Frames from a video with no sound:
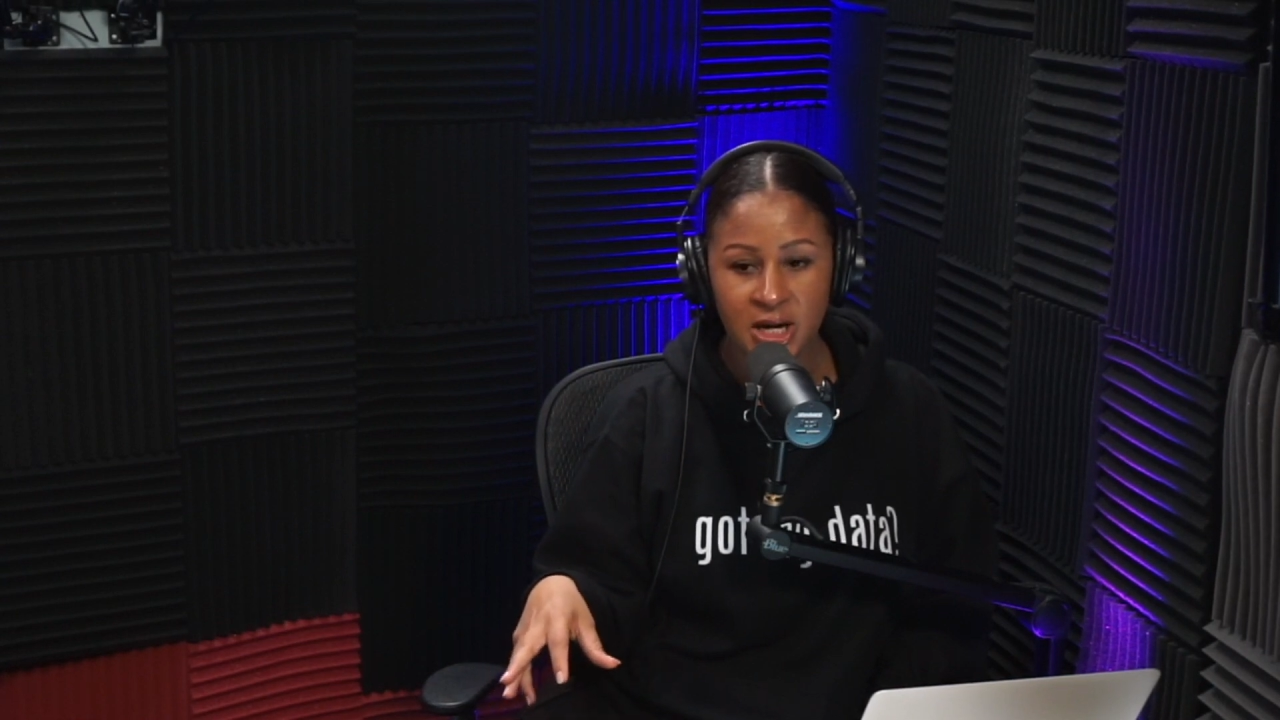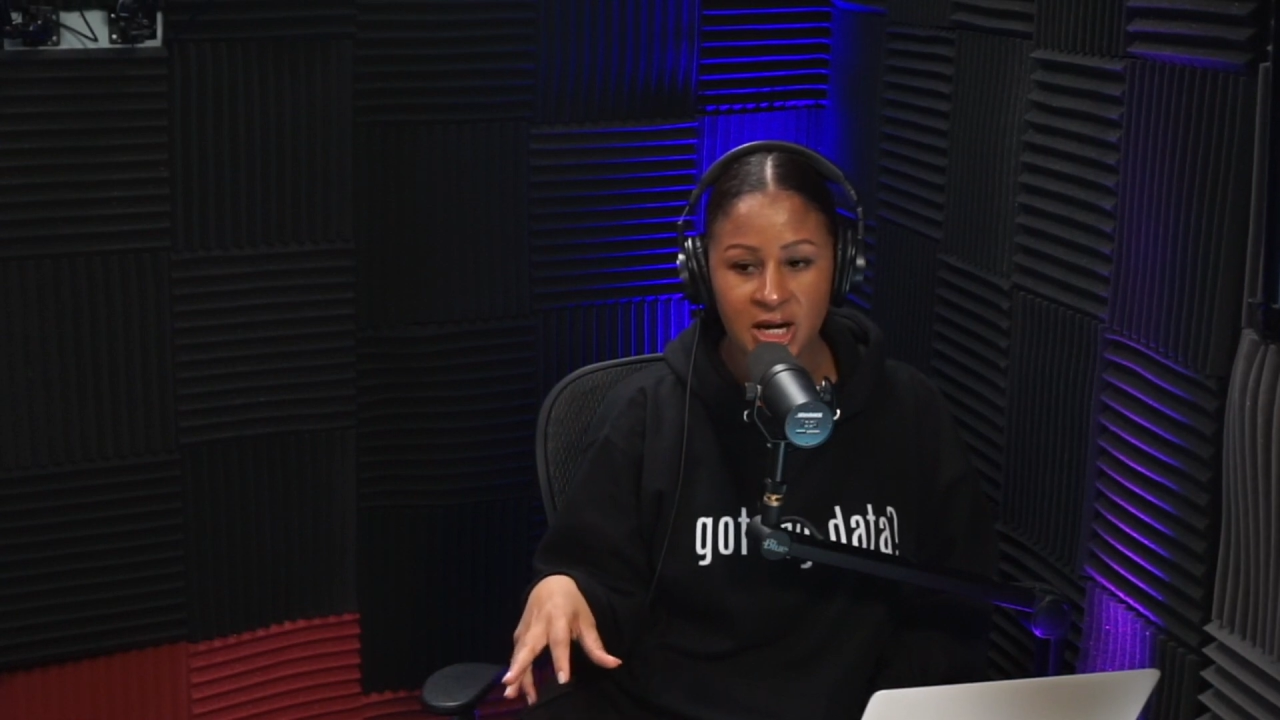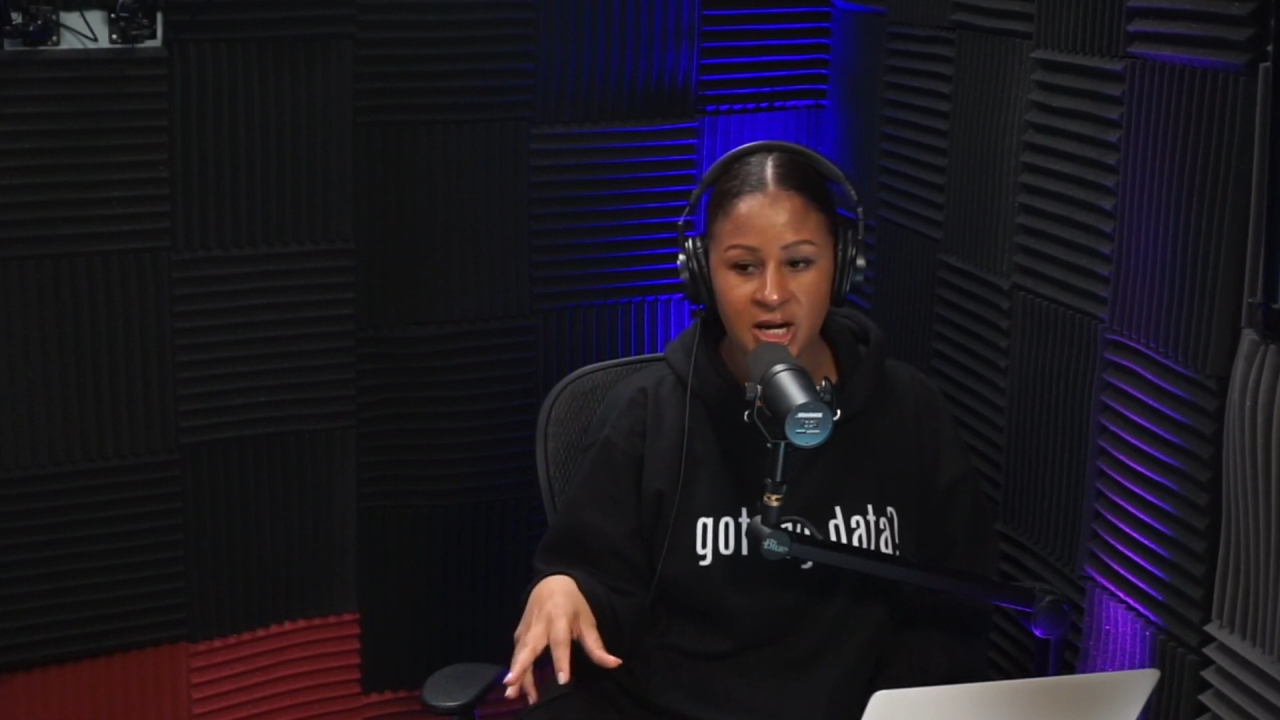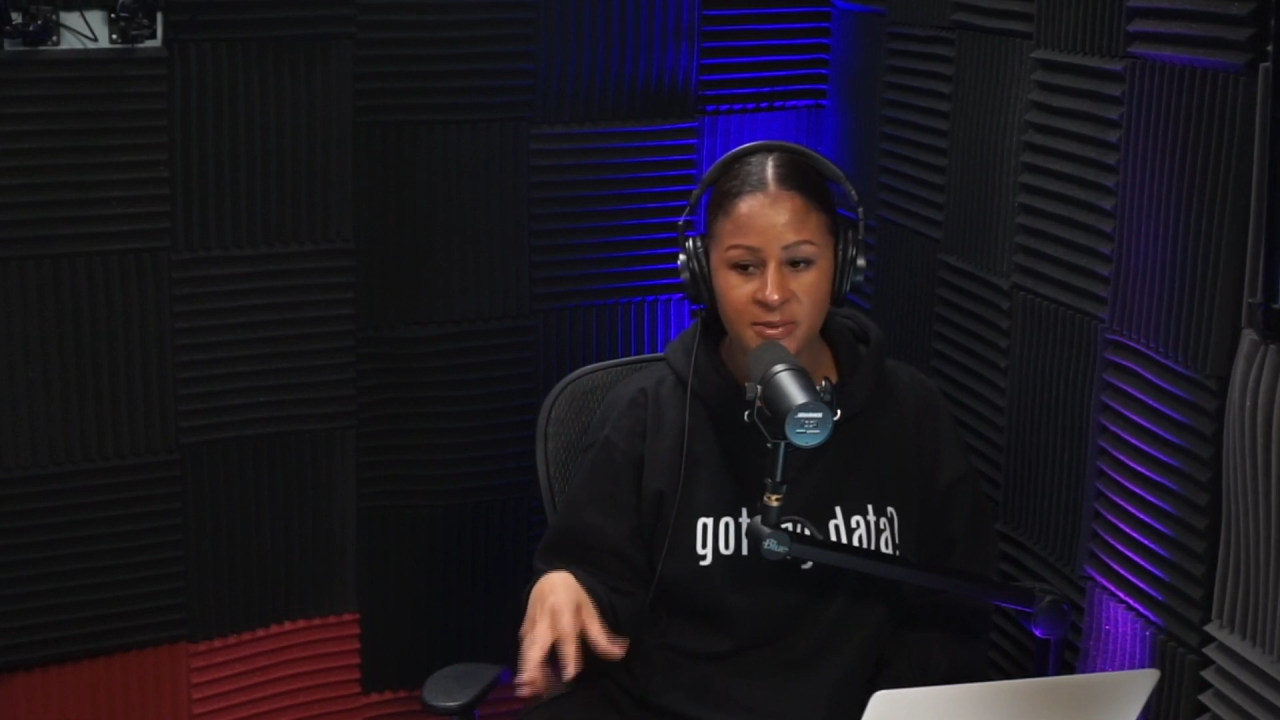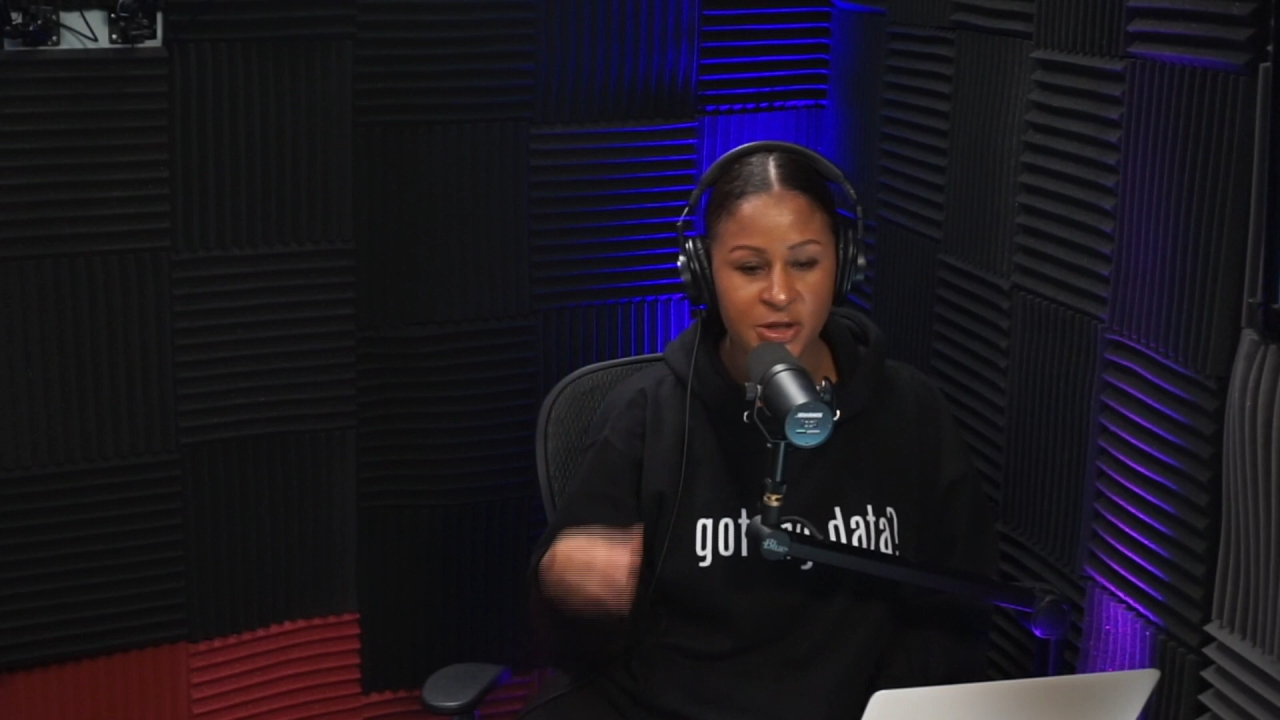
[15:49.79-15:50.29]

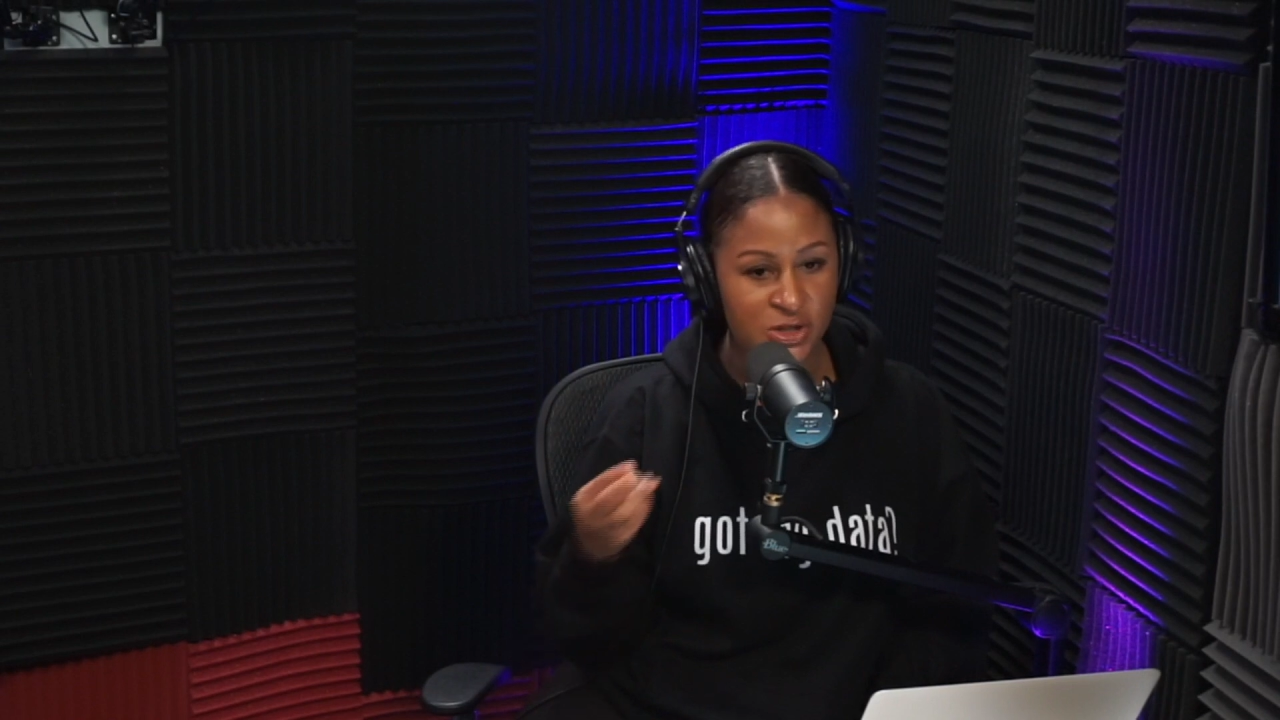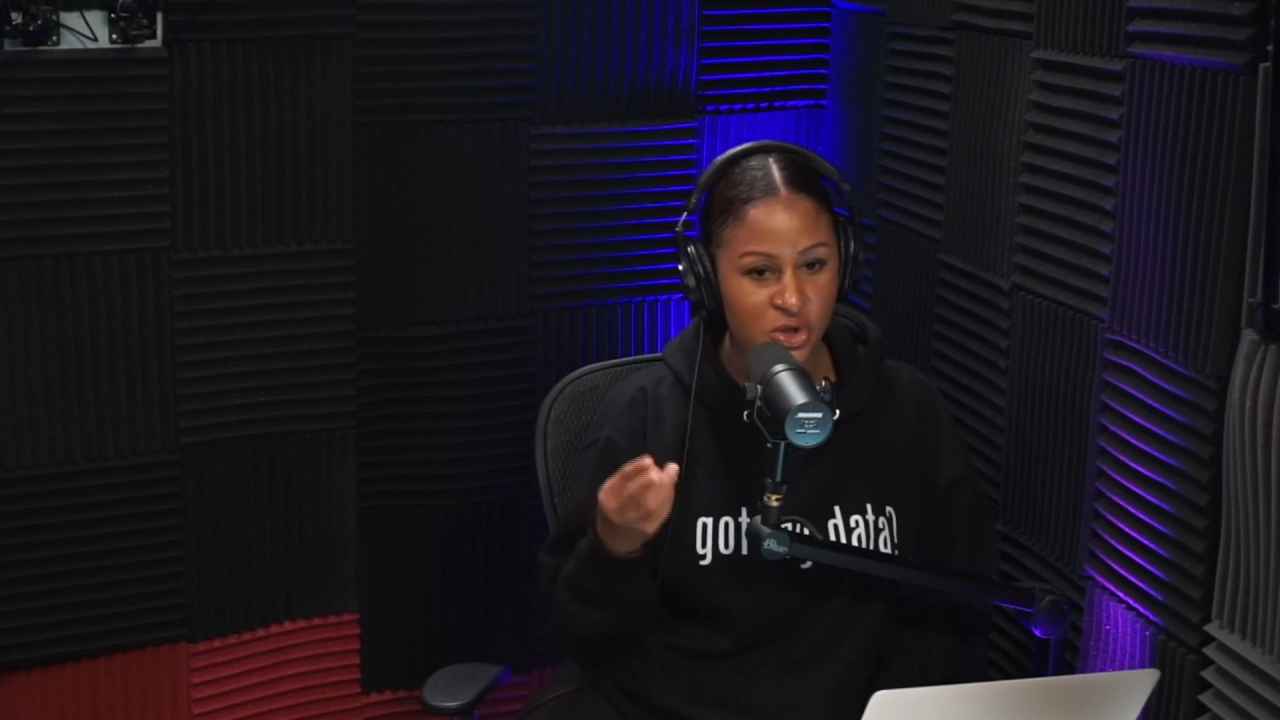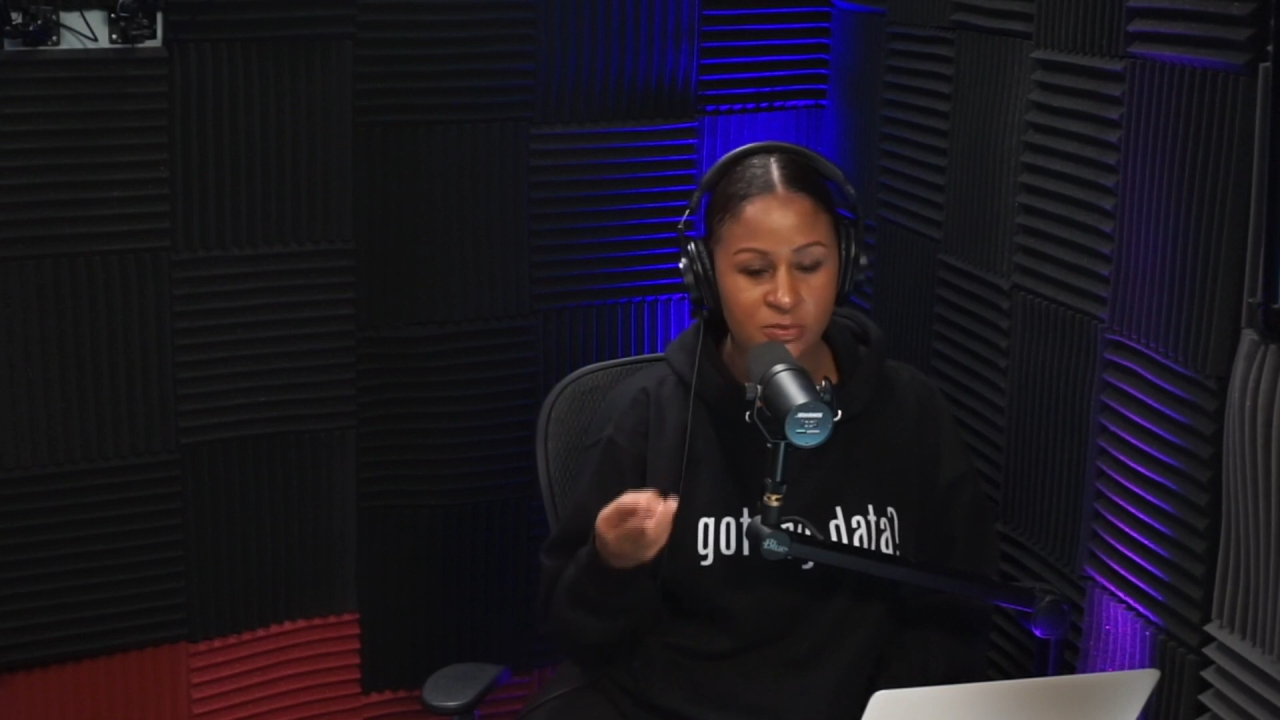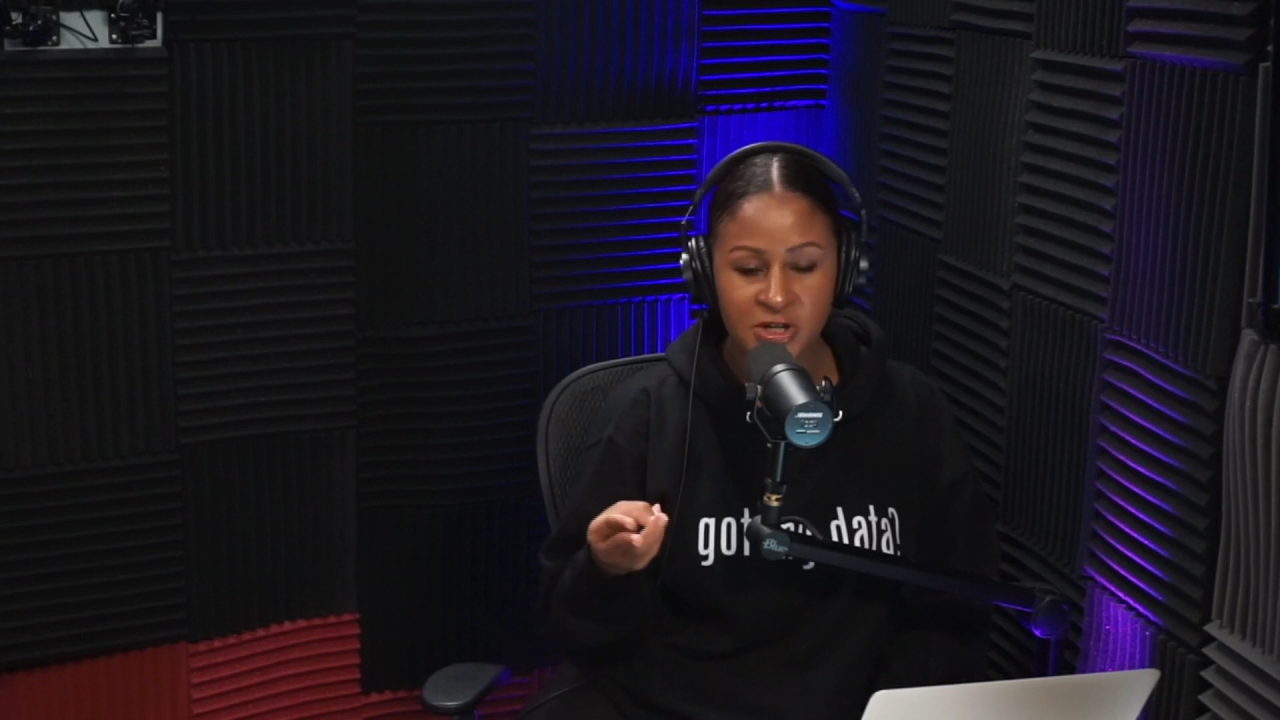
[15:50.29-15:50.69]
And so you